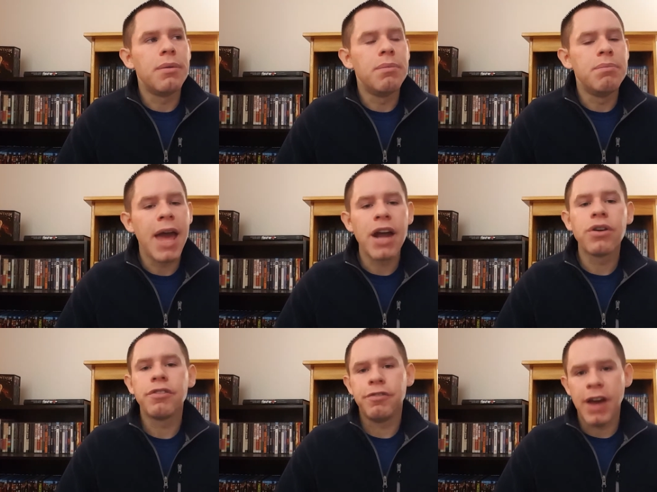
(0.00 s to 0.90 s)

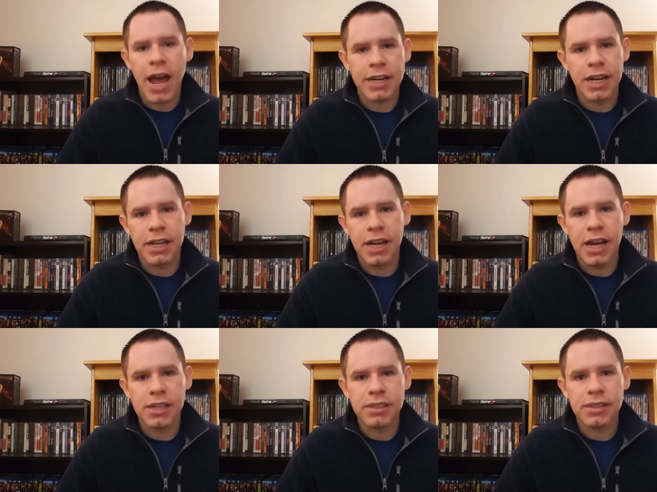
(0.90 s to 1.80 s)
matter of fact, I
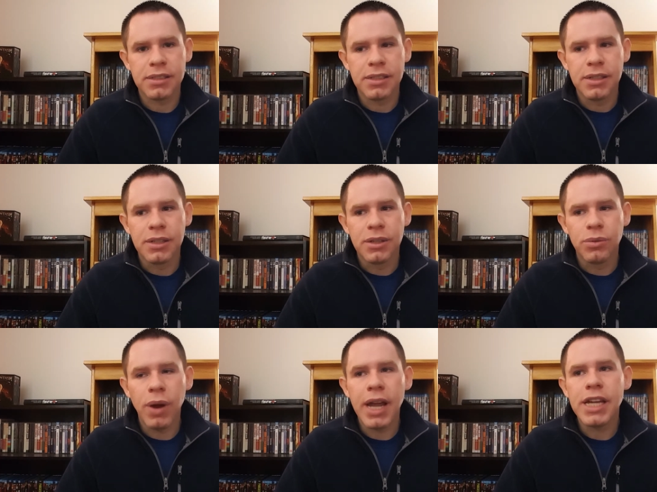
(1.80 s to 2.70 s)
guess.
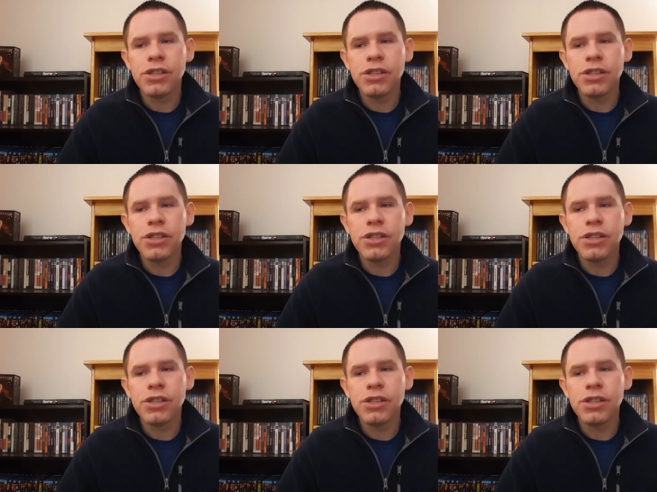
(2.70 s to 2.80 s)
Right?